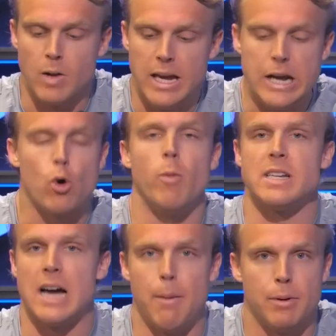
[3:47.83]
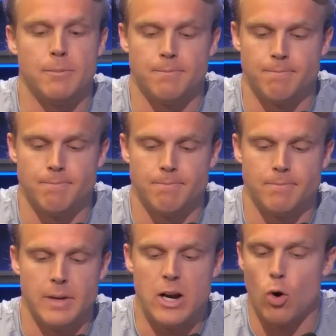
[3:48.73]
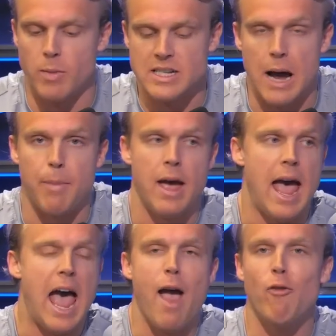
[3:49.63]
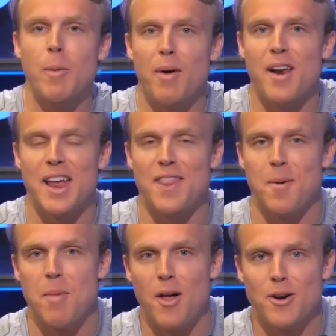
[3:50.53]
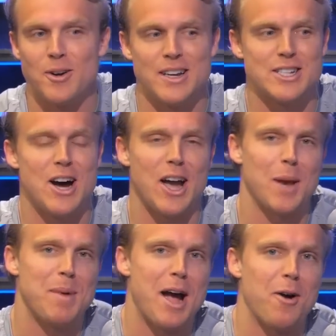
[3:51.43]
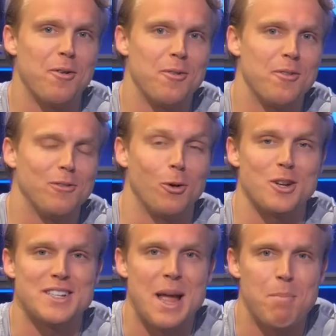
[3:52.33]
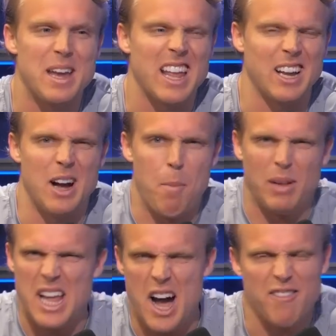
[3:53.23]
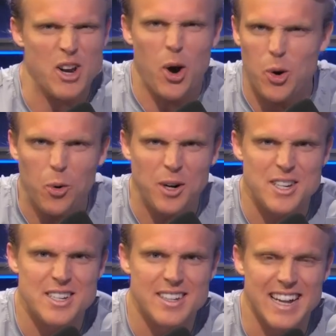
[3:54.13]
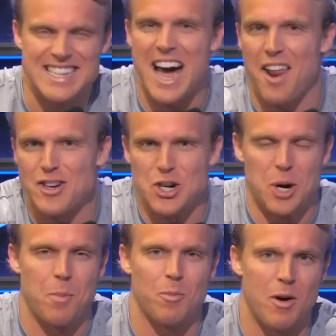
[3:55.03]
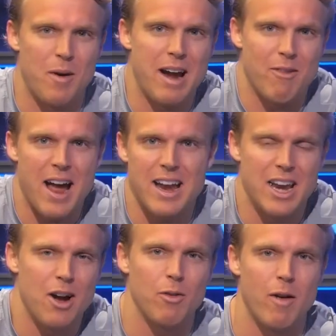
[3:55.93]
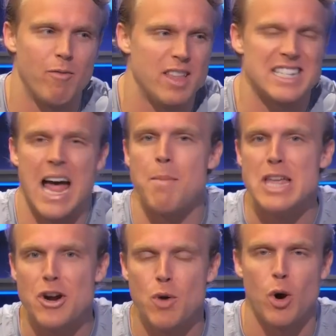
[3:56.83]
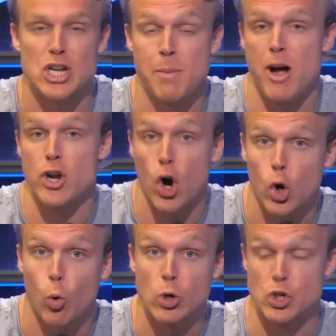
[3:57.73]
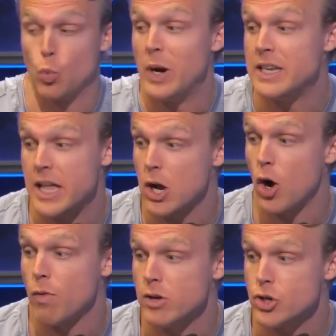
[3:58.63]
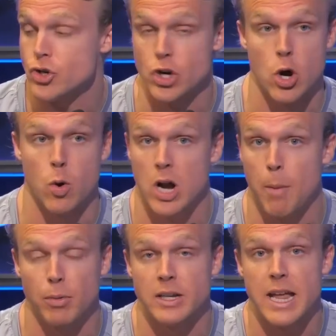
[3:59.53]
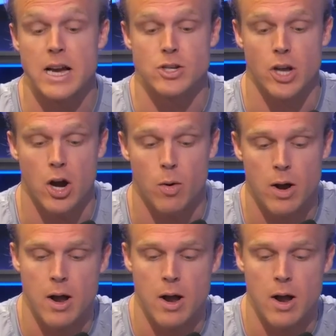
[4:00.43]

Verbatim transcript: enormous hype. Enormous hype. Everybody and their mother is talking about Florida State being like a, a, playoff dark horse. That's kind of the term, right? Right? You know, this time of year, you want to talk about dark horses. We did it on this show a couple of days ago